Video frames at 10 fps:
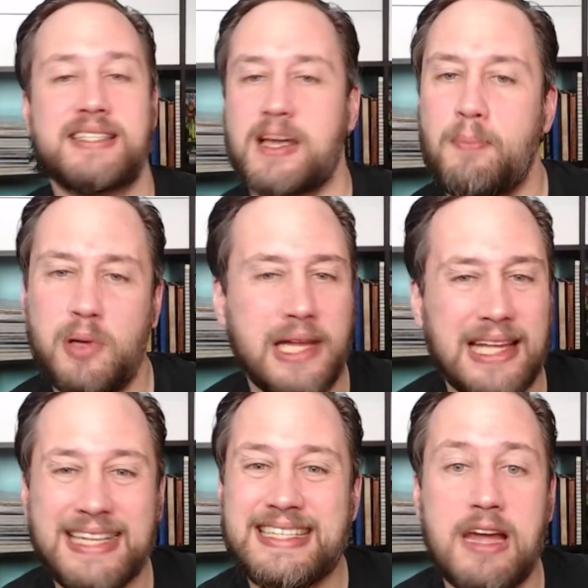
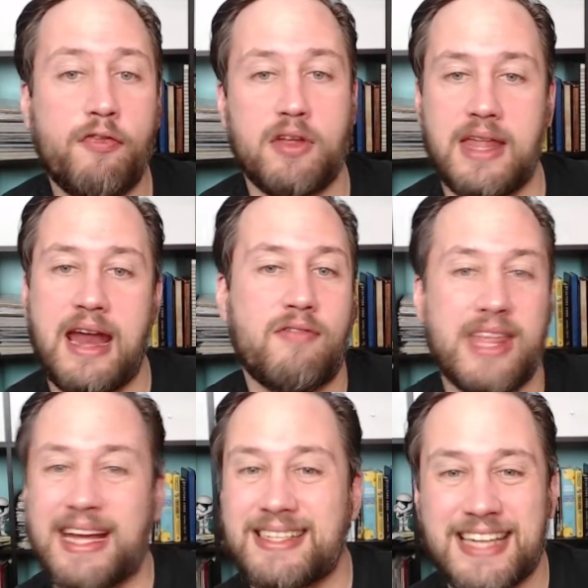completely different than everything
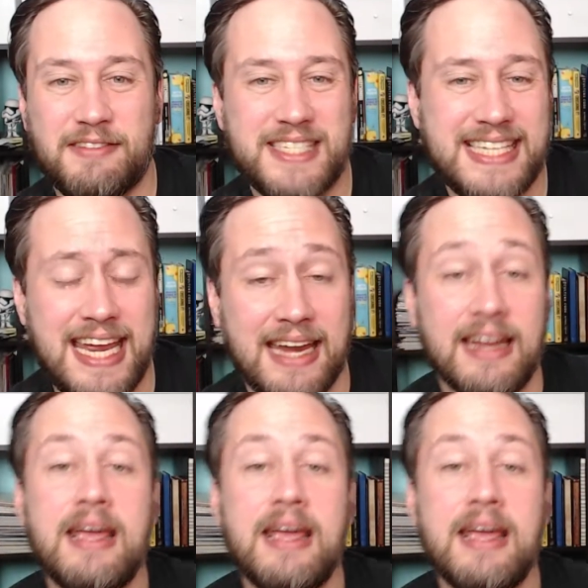else I've seen.